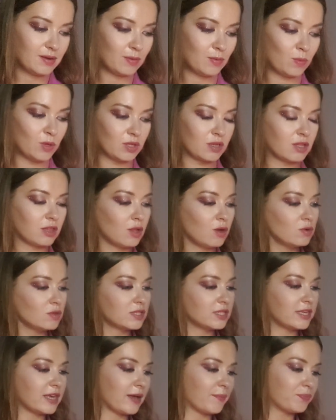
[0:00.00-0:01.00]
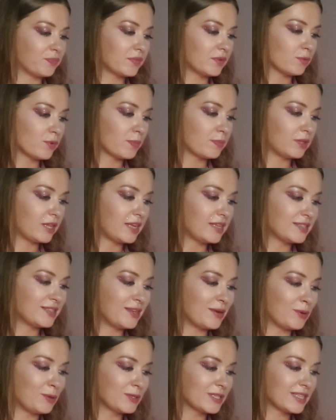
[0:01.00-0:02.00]
will close. Yeah, replace
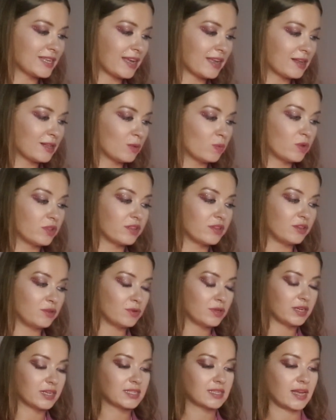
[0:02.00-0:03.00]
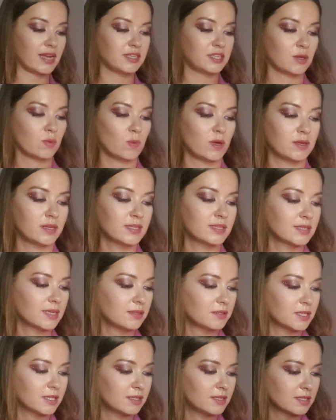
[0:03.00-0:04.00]
the old cycle with a new and exciting one. It's
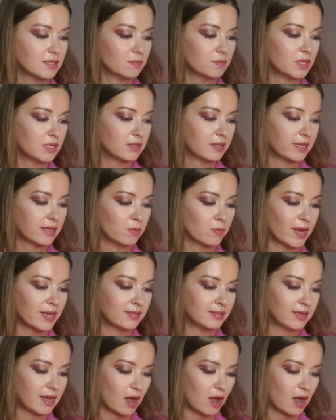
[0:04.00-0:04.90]
not, it doesn't mean like right